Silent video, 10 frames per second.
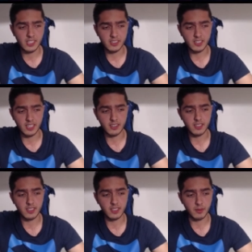That
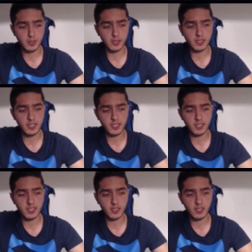the ability
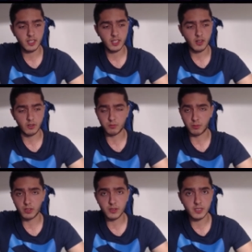of
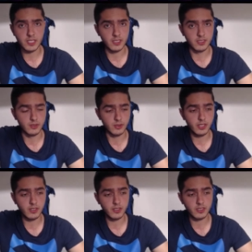Poliwrath uh,
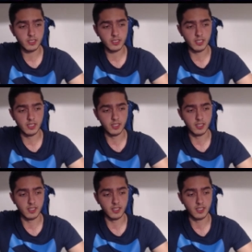triggers uh,